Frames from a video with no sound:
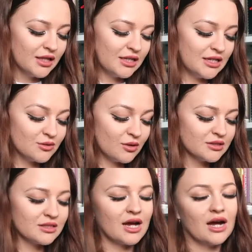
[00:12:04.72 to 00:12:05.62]
these
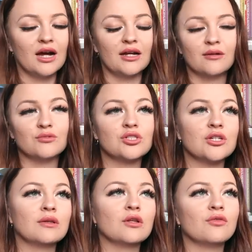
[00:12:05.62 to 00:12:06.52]
ones I am just
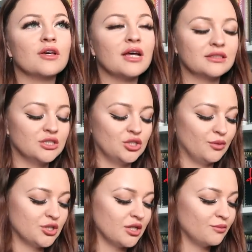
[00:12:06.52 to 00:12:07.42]
so in love with, and I
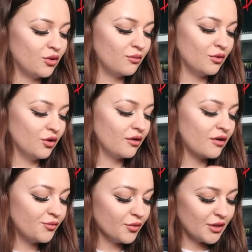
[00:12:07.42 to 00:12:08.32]
do wish I'd bought more
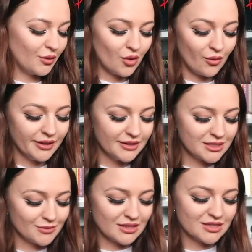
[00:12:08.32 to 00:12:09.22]
of, but they were quite
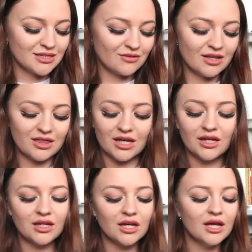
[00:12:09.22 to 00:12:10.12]
expensive I
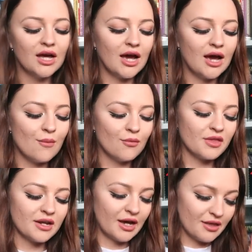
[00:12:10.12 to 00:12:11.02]
think. But
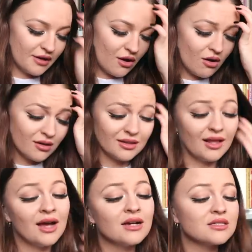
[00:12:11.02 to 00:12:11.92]
then again, they are
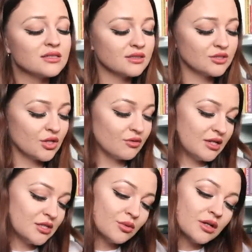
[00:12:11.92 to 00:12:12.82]
glass. So
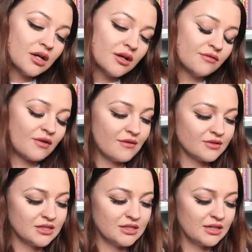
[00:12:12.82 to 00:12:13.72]
these were
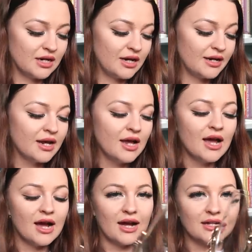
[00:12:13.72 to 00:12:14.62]
£5.99,
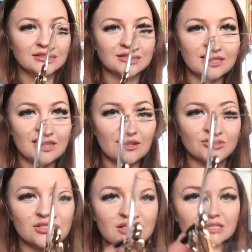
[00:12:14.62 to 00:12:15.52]
and they are
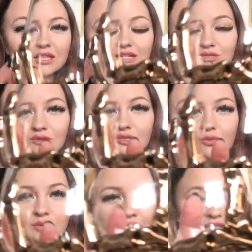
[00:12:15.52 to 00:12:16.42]
just these glass
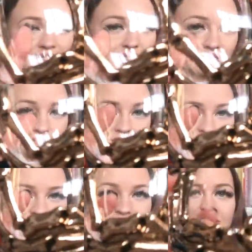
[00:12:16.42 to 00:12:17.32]
ones with like this
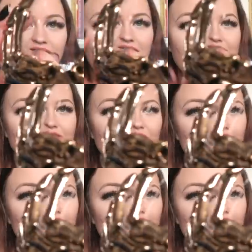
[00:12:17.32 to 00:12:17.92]
skeleton hand